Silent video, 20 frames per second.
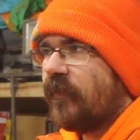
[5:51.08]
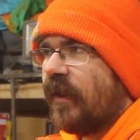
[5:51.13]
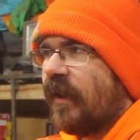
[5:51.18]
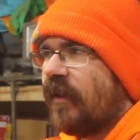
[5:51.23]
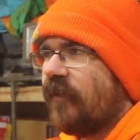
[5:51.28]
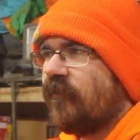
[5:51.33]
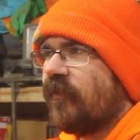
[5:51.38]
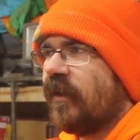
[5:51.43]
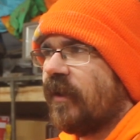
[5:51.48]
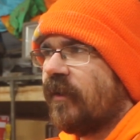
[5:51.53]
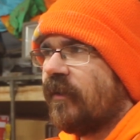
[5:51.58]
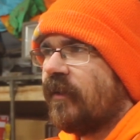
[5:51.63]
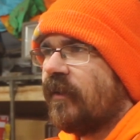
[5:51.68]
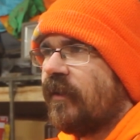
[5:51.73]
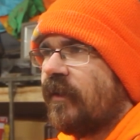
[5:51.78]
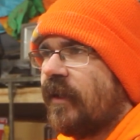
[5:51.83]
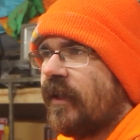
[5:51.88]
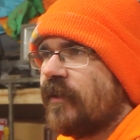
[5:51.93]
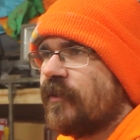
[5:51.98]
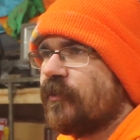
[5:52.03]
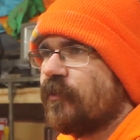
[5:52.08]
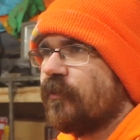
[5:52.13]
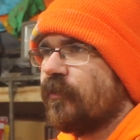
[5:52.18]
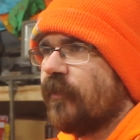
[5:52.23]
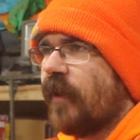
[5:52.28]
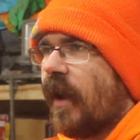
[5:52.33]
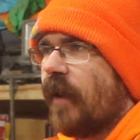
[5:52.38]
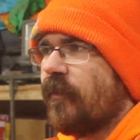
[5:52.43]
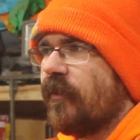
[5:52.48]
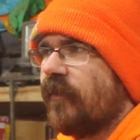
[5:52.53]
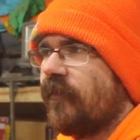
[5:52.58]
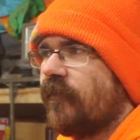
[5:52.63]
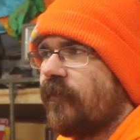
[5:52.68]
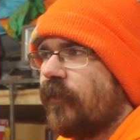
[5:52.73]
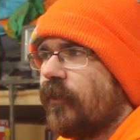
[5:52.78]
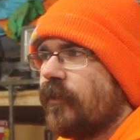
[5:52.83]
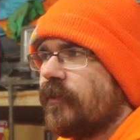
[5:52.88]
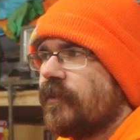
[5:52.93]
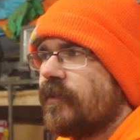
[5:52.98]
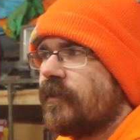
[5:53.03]
I have to catch a rabbit
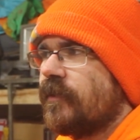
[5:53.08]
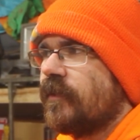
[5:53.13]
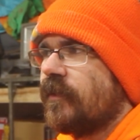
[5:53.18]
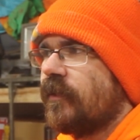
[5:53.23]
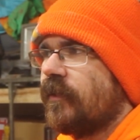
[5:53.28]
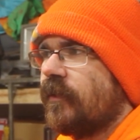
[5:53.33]
first.